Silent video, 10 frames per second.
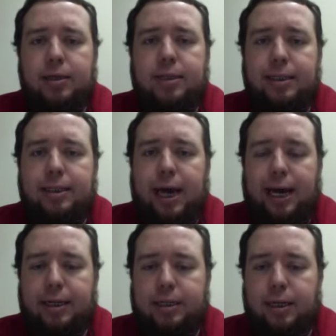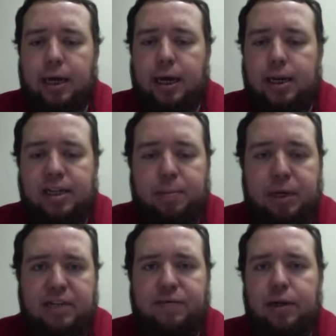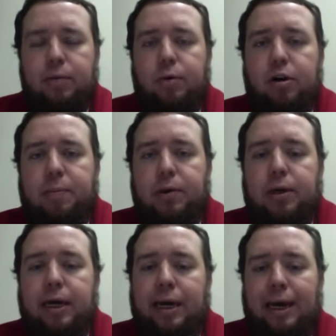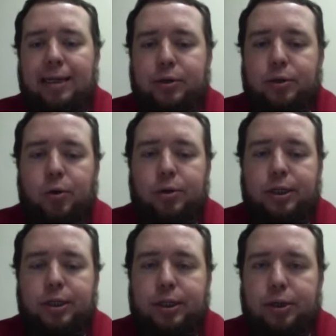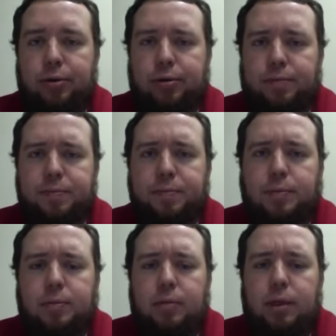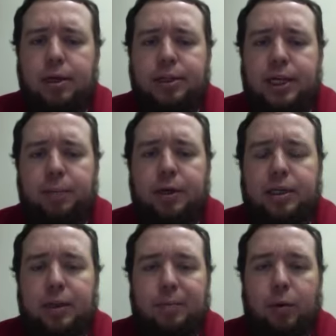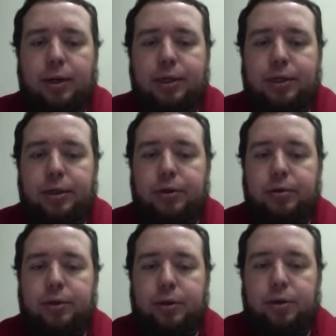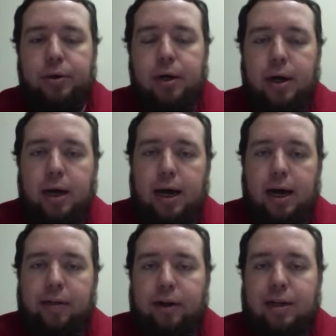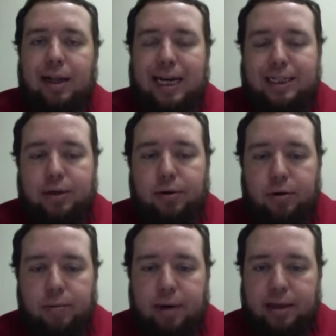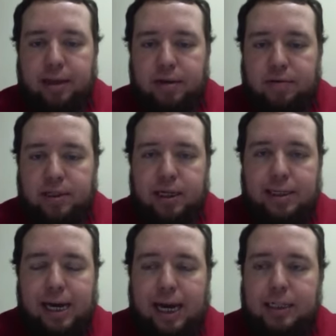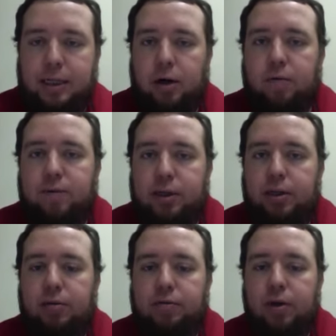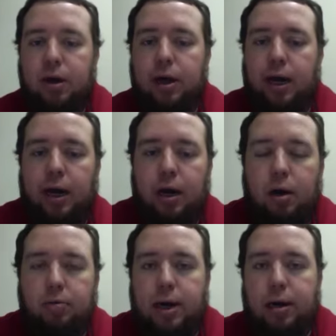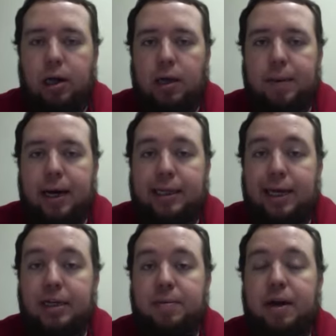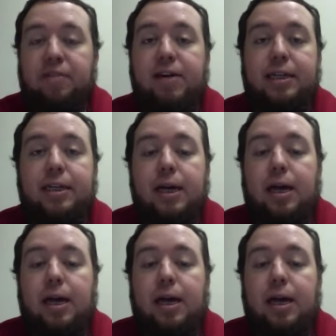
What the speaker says: syntax. Now the Benz V workbook and this course in general typically points you to the classical method of syntax, and hopefully you've read all about that. As a matter of fact,